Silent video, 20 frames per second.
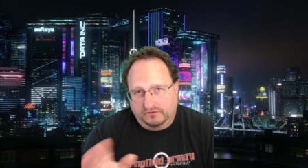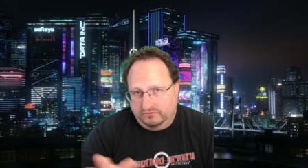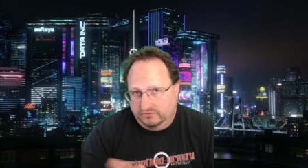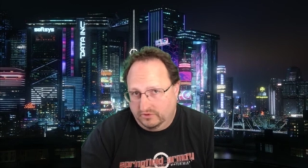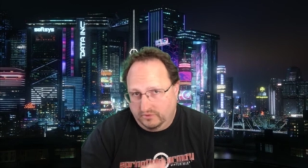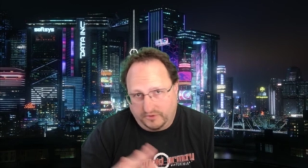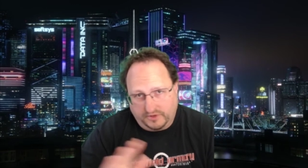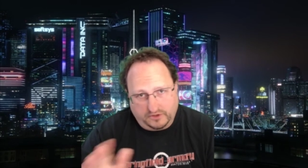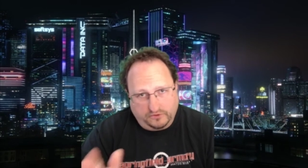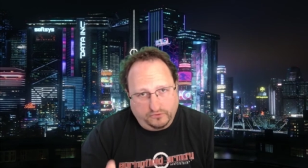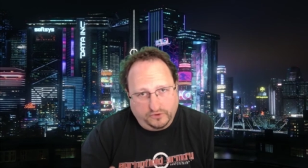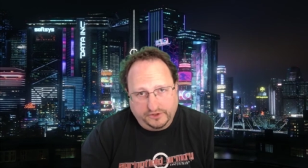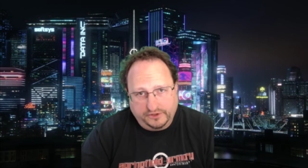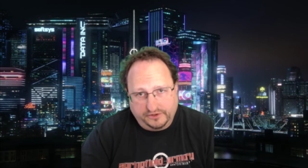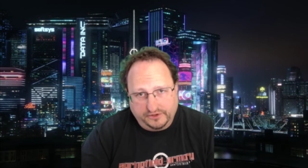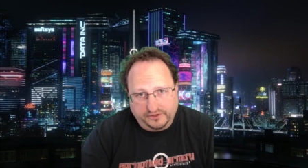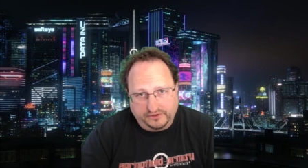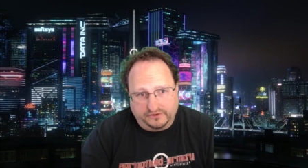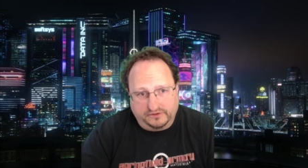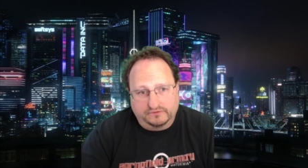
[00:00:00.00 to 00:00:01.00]
All, oh, no matter
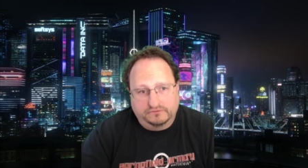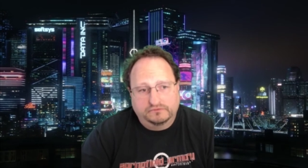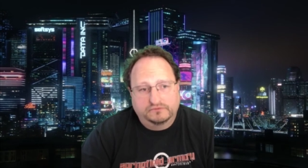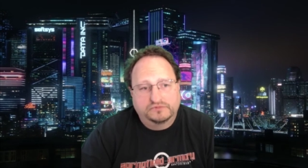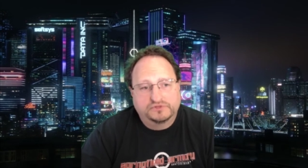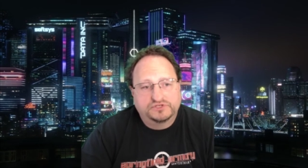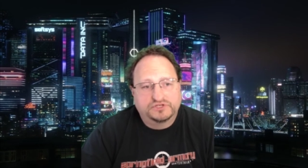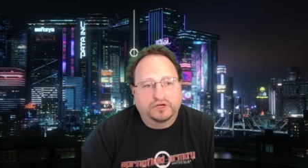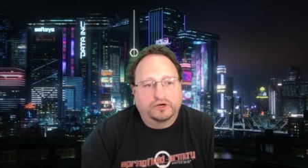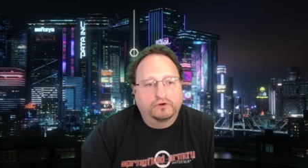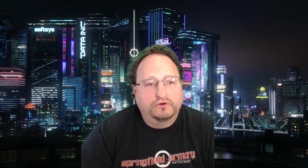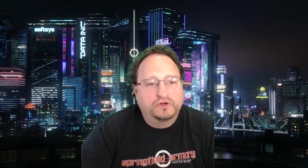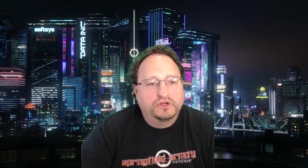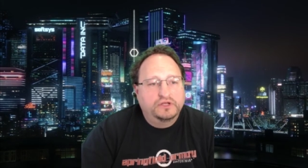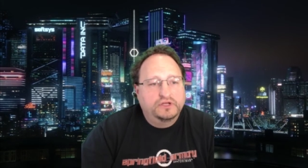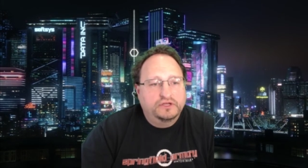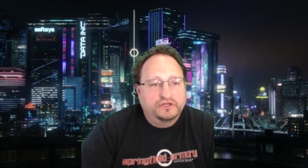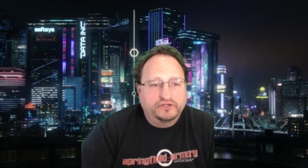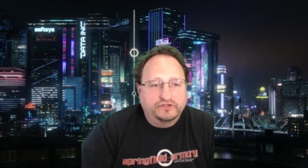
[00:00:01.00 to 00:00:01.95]
what you're doing. So